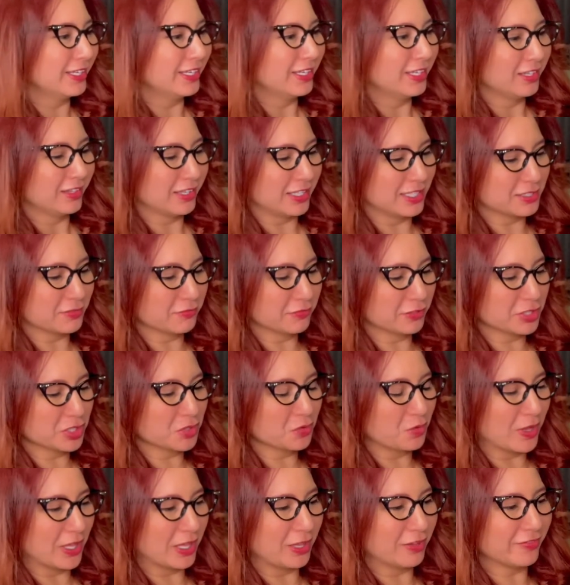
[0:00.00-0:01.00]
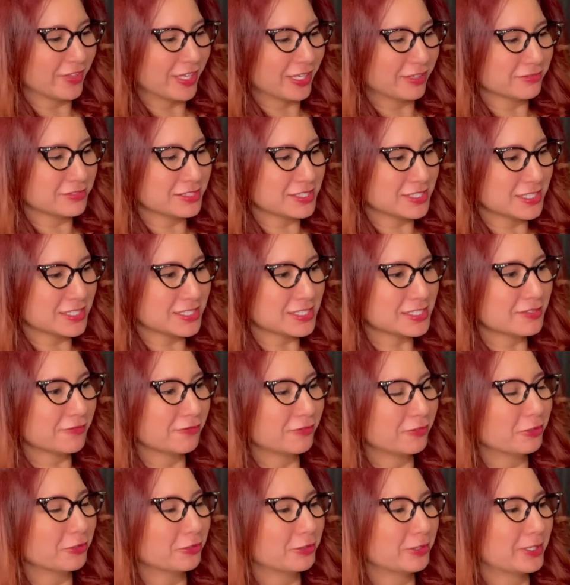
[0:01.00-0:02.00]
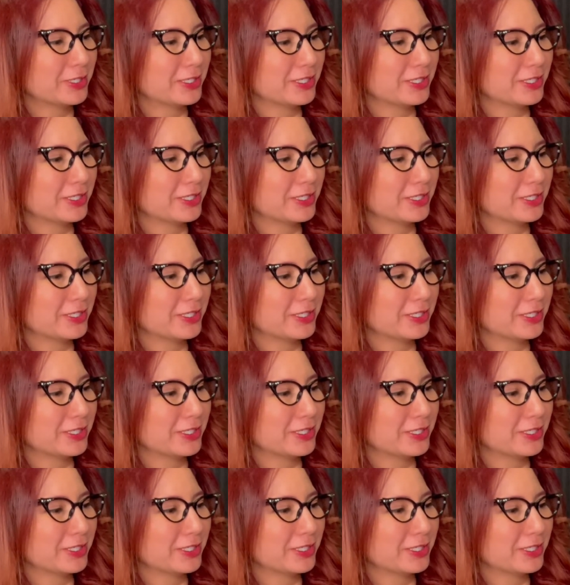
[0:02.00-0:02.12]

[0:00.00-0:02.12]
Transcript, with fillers: that's for twelve ounces for